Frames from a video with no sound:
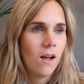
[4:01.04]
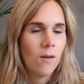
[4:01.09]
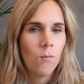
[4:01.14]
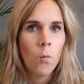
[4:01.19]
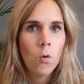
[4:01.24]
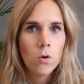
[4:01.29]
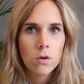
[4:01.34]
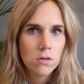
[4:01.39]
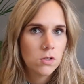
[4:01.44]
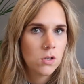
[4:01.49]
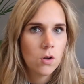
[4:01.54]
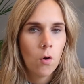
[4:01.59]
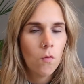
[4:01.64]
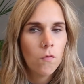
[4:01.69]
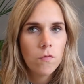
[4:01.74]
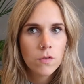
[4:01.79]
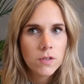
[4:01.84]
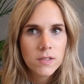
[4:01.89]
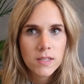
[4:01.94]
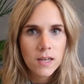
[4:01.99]
I
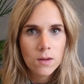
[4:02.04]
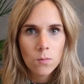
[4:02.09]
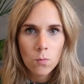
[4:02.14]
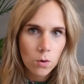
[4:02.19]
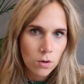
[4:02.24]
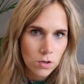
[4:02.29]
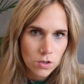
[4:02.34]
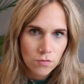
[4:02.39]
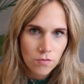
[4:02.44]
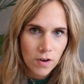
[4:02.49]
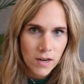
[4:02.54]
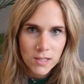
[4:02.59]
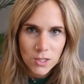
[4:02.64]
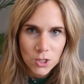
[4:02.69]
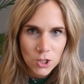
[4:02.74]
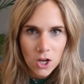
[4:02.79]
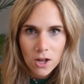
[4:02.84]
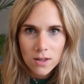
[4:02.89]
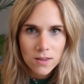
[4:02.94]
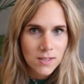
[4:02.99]
obviously want to raise
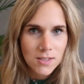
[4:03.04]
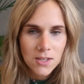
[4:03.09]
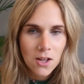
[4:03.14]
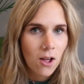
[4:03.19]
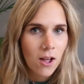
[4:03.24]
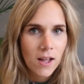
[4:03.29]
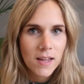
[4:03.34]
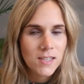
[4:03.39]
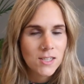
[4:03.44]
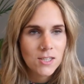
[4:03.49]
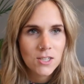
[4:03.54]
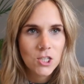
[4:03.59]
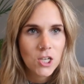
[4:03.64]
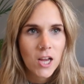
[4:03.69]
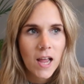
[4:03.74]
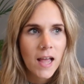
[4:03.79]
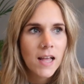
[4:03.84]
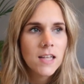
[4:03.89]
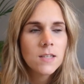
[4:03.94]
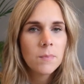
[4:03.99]
a child that's kind and
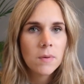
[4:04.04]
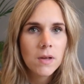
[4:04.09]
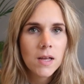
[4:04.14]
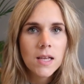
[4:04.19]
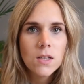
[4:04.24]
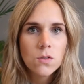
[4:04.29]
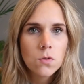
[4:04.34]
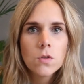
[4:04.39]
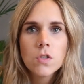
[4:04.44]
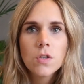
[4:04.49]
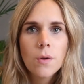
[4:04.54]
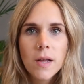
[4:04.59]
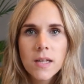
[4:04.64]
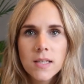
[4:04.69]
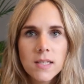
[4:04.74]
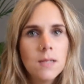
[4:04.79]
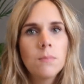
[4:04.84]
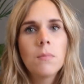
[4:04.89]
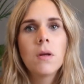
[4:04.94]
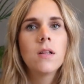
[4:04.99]
shares, but he's also
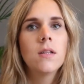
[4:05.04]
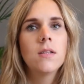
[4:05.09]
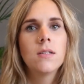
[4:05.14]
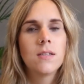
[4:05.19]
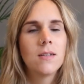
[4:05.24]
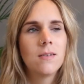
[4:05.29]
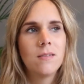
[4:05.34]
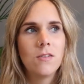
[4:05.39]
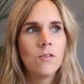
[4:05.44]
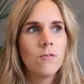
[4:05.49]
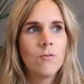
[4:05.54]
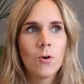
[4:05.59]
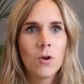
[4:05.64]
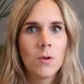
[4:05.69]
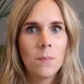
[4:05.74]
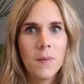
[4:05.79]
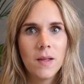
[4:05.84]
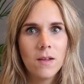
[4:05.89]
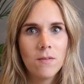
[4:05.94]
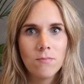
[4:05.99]
18 months and you've got
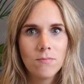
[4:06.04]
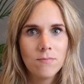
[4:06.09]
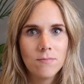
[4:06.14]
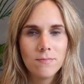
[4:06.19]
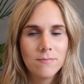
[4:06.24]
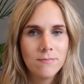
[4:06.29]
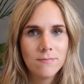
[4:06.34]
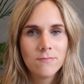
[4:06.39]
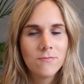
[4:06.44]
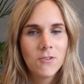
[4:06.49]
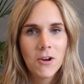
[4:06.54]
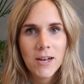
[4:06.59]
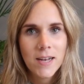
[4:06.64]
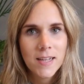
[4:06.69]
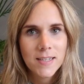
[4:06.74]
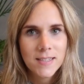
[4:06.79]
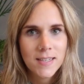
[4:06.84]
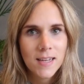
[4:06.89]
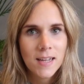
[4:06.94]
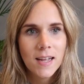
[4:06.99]
to be
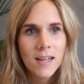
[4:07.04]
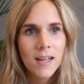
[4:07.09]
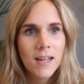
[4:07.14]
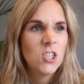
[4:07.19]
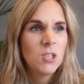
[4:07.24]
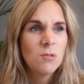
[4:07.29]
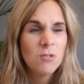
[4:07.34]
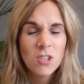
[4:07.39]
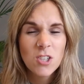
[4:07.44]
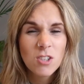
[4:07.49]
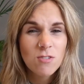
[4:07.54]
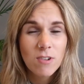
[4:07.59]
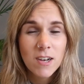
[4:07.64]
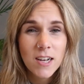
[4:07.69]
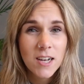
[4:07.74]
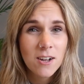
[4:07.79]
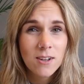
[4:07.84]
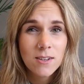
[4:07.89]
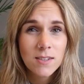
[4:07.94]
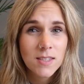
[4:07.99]
realistic. She was just
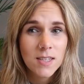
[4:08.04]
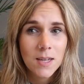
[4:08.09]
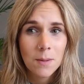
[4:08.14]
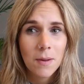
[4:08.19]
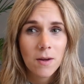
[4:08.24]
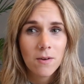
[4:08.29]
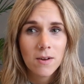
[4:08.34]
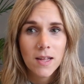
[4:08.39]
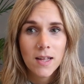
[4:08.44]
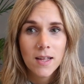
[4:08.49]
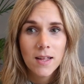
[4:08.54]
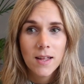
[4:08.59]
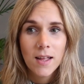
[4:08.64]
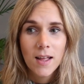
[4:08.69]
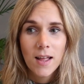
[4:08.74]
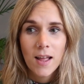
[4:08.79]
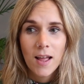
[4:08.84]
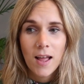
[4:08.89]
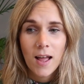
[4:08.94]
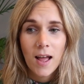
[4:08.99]
really nasty about it
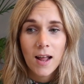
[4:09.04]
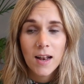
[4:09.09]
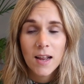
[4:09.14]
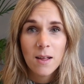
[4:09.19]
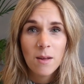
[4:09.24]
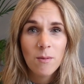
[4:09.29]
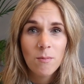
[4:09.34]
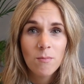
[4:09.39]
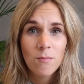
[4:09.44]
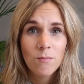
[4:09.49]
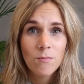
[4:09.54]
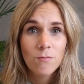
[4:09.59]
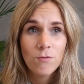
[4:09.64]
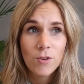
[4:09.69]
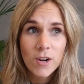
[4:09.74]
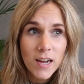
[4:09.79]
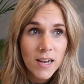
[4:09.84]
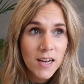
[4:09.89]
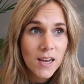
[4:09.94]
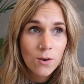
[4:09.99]
and it
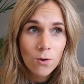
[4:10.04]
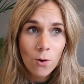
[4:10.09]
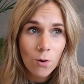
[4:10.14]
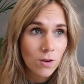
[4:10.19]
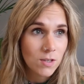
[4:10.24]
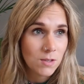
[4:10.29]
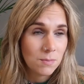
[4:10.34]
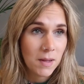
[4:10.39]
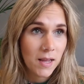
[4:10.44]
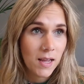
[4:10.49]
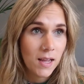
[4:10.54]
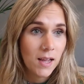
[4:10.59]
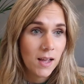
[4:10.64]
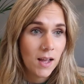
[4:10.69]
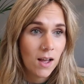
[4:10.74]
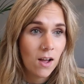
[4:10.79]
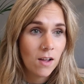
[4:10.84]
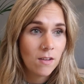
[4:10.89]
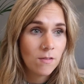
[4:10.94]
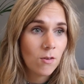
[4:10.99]
really knocked
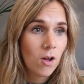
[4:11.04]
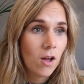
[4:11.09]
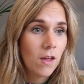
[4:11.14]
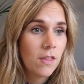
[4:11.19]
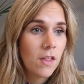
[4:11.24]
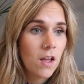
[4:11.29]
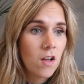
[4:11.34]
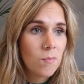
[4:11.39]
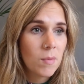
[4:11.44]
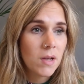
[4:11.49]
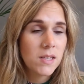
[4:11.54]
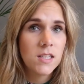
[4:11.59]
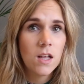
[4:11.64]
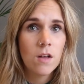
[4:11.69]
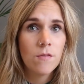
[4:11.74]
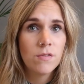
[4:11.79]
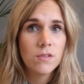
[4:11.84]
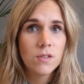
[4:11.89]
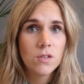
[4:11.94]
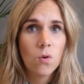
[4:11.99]
me. I think of
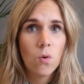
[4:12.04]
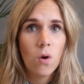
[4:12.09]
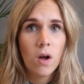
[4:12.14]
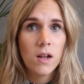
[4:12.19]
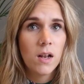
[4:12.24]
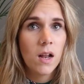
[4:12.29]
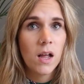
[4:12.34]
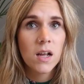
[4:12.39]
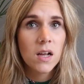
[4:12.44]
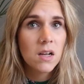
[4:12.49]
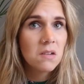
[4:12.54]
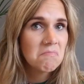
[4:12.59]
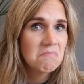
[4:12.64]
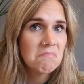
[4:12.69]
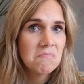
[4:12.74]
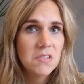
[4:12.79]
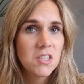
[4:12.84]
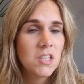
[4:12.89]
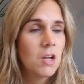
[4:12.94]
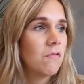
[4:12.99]
myself as quite like
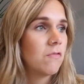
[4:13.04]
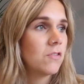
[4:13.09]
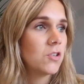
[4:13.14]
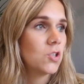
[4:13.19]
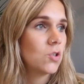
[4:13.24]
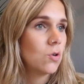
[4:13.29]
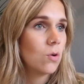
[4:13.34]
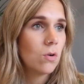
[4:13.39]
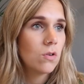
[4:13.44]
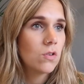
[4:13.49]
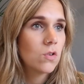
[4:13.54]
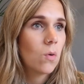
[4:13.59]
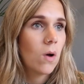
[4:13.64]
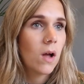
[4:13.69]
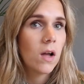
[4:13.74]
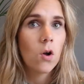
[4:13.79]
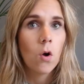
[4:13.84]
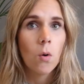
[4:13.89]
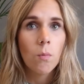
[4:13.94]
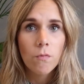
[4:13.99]
self-assured,
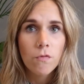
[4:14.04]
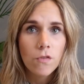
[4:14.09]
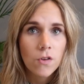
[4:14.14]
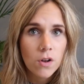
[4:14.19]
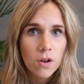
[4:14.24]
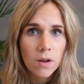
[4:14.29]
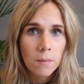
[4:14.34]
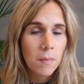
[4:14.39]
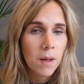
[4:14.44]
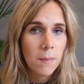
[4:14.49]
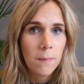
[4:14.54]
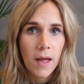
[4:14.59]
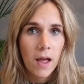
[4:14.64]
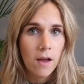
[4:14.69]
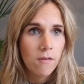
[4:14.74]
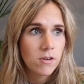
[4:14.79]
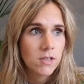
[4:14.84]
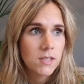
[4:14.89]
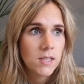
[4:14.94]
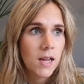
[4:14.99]
quite confident in my
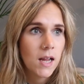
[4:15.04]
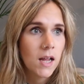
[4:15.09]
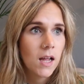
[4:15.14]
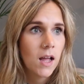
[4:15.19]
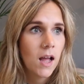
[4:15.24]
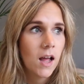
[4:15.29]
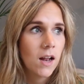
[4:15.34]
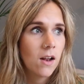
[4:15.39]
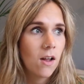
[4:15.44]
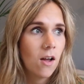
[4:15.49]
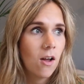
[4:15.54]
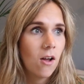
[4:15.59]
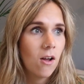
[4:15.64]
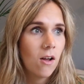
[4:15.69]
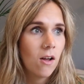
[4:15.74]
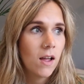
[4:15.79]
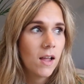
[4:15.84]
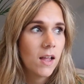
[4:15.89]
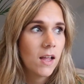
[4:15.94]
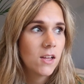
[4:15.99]
parenting, and
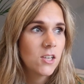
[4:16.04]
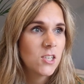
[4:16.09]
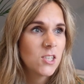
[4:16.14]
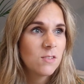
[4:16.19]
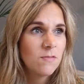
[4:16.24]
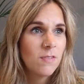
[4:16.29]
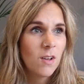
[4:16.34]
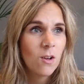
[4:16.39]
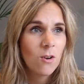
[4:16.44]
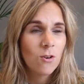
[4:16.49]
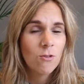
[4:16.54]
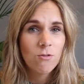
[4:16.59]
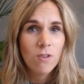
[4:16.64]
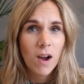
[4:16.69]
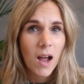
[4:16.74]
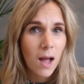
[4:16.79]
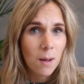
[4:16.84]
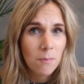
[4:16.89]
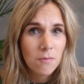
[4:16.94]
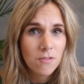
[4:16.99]
I just felt
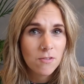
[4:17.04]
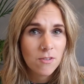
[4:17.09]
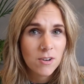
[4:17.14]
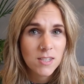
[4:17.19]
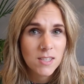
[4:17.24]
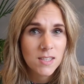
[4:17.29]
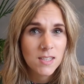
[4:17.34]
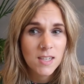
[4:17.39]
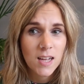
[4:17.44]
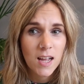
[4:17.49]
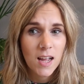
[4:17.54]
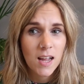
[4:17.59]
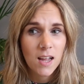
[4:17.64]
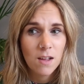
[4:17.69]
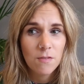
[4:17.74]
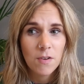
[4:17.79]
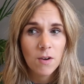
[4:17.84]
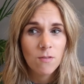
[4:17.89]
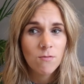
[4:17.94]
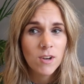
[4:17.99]
crap for the rest of the
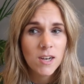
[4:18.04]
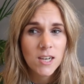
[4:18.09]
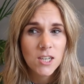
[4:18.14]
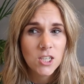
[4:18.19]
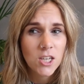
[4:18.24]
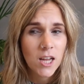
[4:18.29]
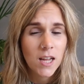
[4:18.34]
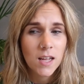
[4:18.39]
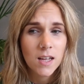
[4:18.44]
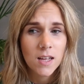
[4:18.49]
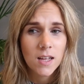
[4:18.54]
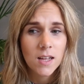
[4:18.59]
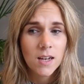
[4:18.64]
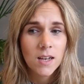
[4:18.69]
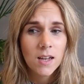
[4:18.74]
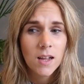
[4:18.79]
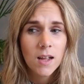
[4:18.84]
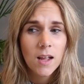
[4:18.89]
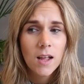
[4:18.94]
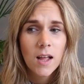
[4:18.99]
day. Felt really
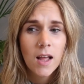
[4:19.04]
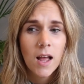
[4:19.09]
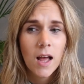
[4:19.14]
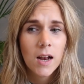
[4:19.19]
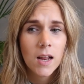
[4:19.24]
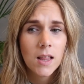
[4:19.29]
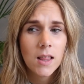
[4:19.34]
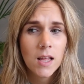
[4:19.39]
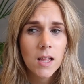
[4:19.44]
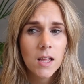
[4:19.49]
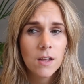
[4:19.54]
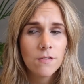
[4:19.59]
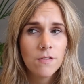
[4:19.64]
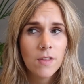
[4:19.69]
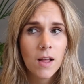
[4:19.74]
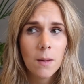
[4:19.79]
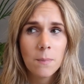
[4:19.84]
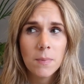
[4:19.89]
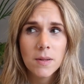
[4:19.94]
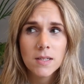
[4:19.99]
shaken. And I think if
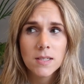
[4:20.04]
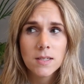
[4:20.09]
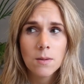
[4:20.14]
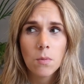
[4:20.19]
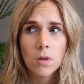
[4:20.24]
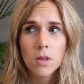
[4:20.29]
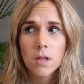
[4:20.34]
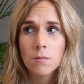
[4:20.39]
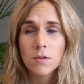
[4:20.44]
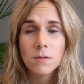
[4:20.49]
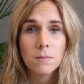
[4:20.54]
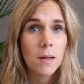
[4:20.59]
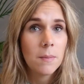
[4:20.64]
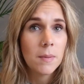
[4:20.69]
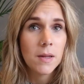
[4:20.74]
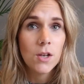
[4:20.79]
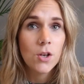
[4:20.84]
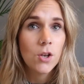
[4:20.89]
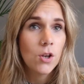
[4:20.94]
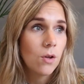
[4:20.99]
that had been someone that was
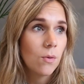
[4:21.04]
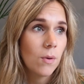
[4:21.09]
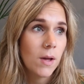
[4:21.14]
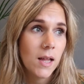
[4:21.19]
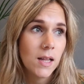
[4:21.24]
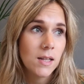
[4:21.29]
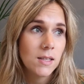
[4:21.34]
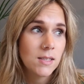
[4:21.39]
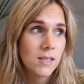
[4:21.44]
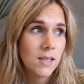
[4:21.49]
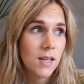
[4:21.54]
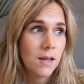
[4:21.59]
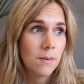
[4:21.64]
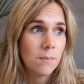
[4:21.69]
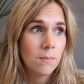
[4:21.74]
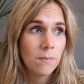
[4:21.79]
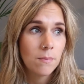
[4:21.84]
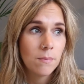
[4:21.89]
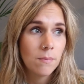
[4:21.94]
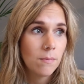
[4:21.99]
maybe newer into
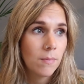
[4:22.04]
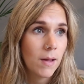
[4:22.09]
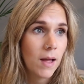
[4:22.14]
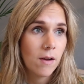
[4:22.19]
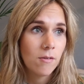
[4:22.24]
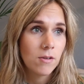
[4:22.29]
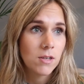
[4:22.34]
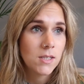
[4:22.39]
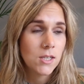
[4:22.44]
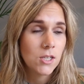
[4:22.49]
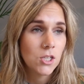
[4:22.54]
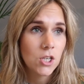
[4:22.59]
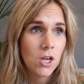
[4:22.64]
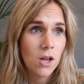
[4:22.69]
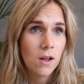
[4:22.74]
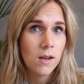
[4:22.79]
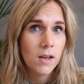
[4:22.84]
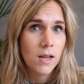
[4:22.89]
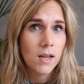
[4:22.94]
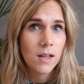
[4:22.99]
their parenting
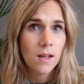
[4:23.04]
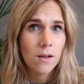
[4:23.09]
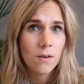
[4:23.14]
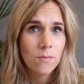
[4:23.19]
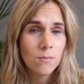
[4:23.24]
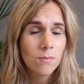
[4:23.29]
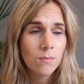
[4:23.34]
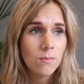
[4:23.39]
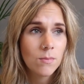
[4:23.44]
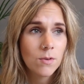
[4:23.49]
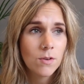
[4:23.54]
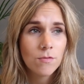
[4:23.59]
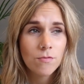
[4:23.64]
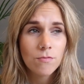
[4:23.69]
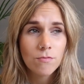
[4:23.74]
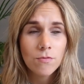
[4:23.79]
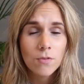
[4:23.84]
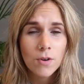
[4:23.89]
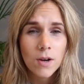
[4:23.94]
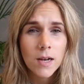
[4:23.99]
journey, that would
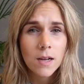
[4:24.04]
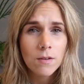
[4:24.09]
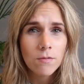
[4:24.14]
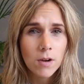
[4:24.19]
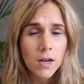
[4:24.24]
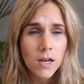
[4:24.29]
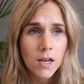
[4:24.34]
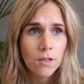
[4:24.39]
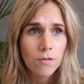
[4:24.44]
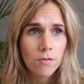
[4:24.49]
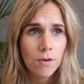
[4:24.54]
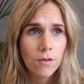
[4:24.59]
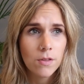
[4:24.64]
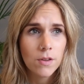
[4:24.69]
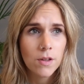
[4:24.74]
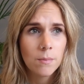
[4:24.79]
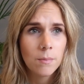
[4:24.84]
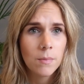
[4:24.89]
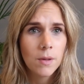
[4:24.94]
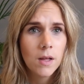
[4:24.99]
have really, really
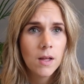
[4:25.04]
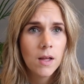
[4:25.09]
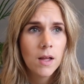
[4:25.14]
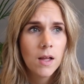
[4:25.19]
thrown them.